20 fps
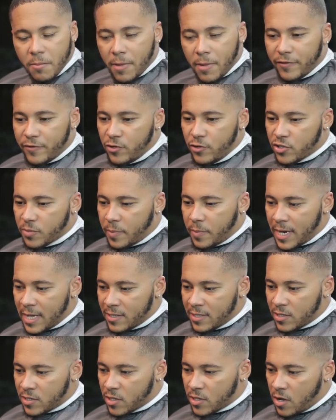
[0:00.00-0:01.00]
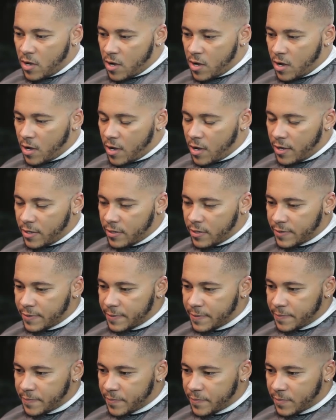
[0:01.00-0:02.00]
My future plans are
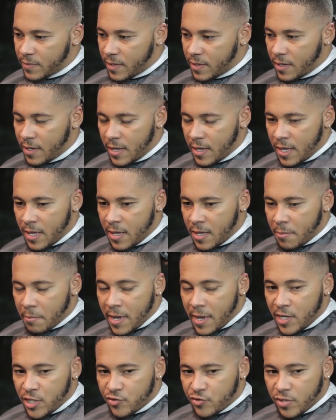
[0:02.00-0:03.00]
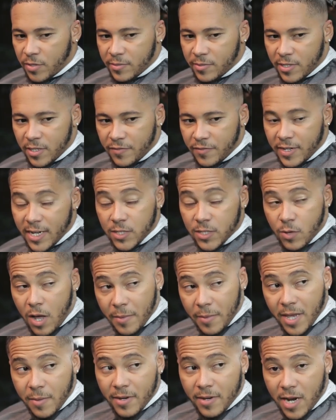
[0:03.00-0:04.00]
mainstream TV. That's what
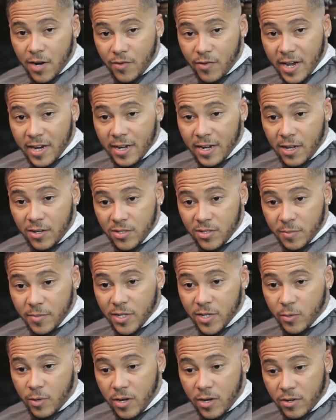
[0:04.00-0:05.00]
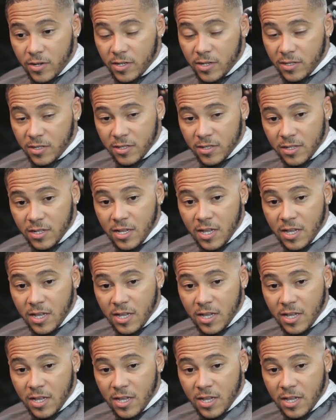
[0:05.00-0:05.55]
I'm aiming at right now, to be quite honest.